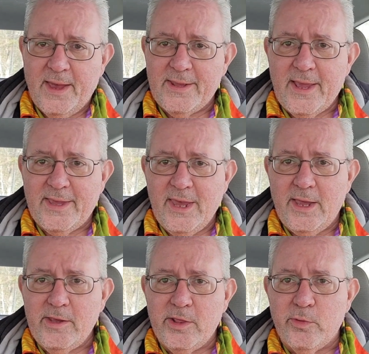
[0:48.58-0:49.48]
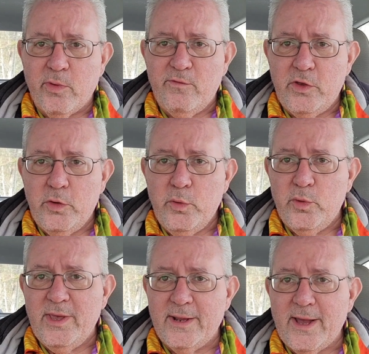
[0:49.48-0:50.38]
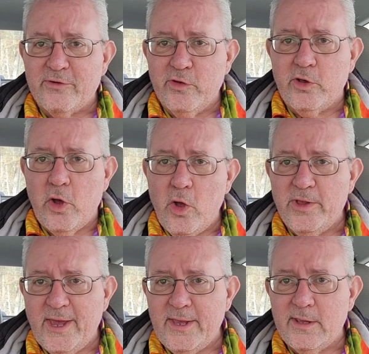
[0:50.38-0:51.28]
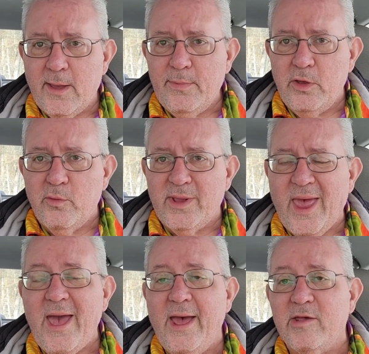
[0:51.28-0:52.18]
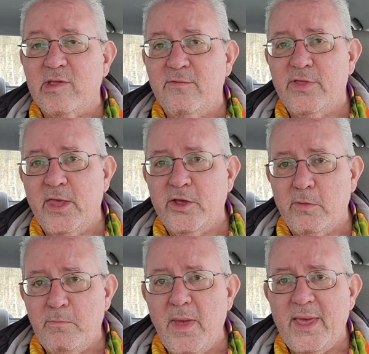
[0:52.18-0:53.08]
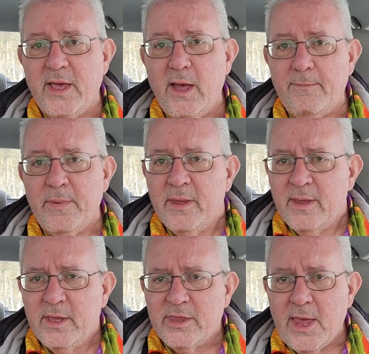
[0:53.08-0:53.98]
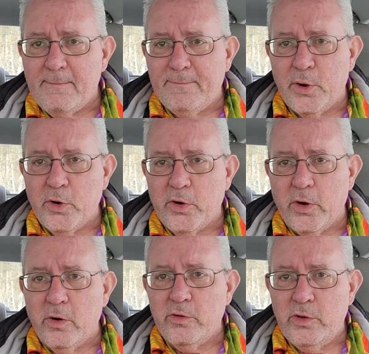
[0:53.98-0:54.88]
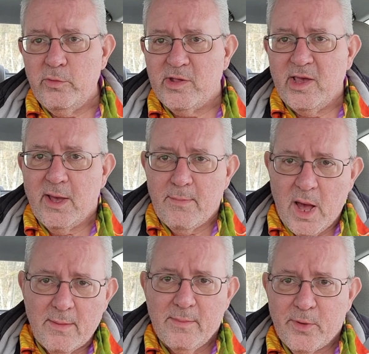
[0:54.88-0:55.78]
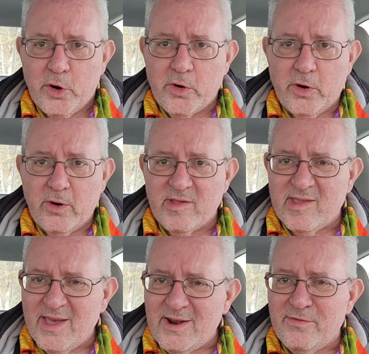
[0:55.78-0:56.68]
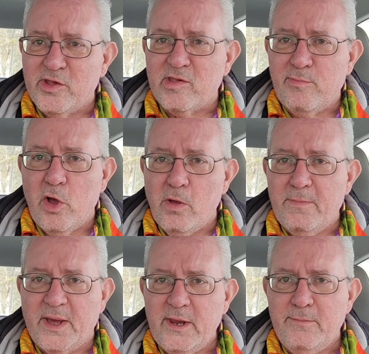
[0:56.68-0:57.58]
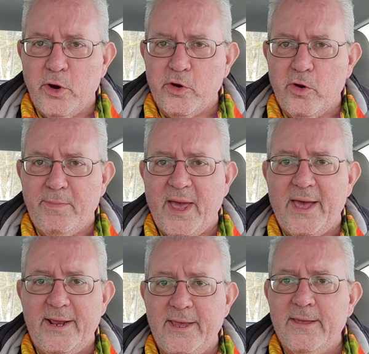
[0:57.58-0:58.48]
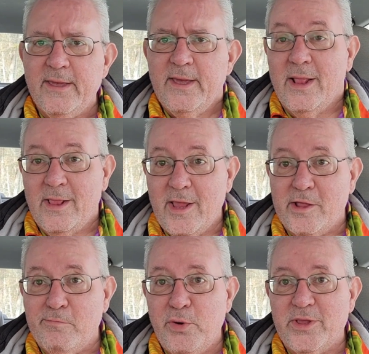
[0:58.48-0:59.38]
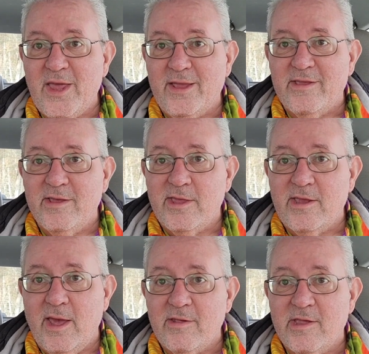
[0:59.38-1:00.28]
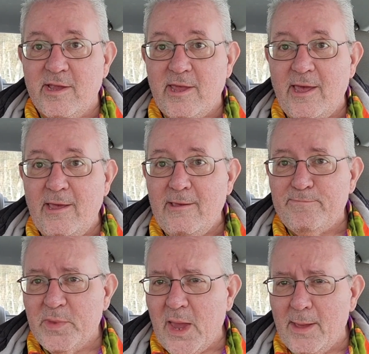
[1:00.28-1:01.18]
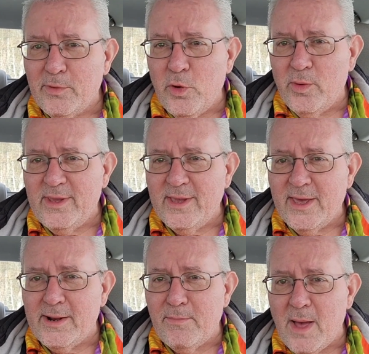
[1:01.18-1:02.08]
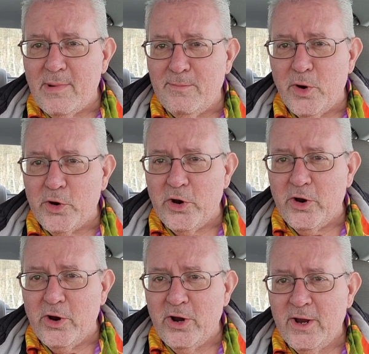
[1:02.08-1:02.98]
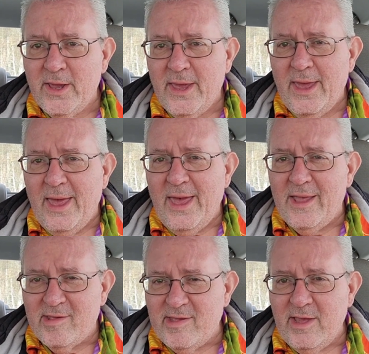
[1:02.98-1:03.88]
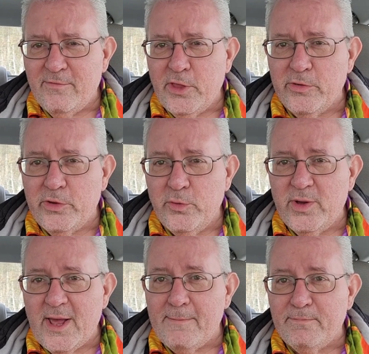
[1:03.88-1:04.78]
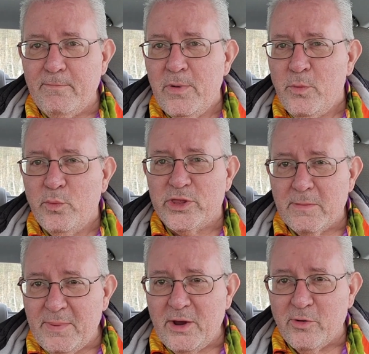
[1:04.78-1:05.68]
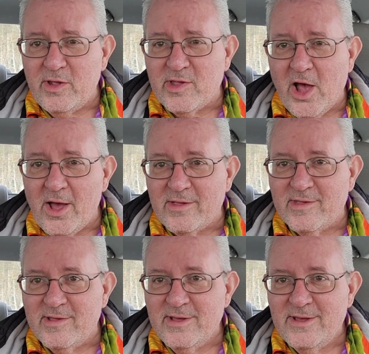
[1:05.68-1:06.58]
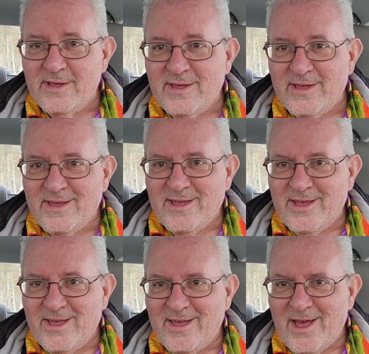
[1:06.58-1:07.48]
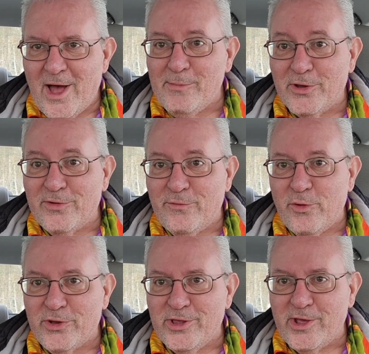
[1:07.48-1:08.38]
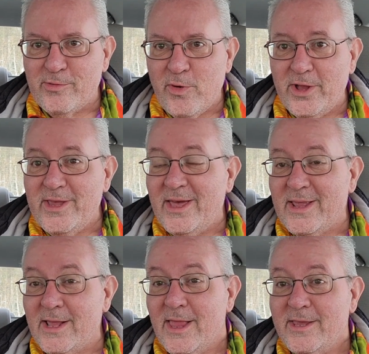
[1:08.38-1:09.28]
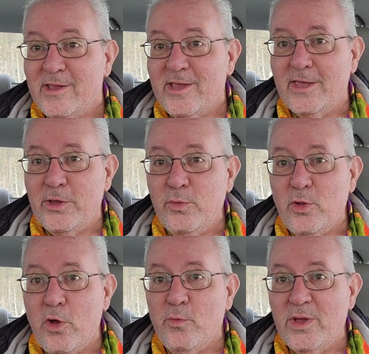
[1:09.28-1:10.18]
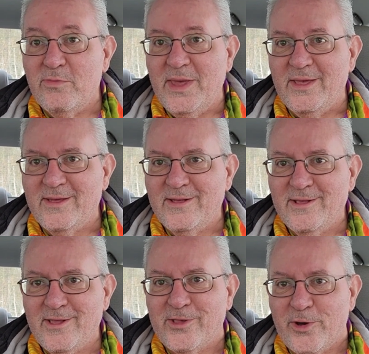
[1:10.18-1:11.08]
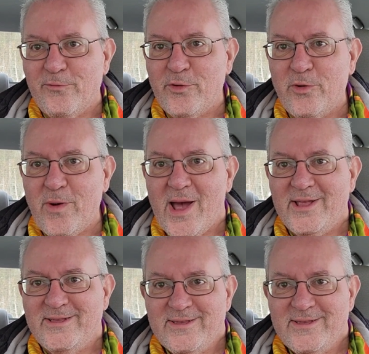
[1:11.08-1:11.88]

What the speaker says: And at the end of the review, he had actually called A&W and asked if they could make up that burger using a mama burger instead of the small buddy burger patty. Let's put that to the test today. I'm going to get a mama burger and see if do it up with the Piri sauce. I'm looking forward to this one, and I'd like to take you along with me. Let's go for a ride.